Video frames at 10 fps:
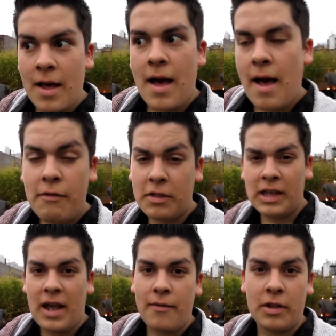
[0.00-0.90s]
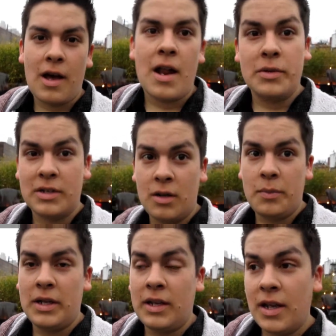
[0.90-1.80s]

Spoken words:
Everything I ever thought it was gonna be.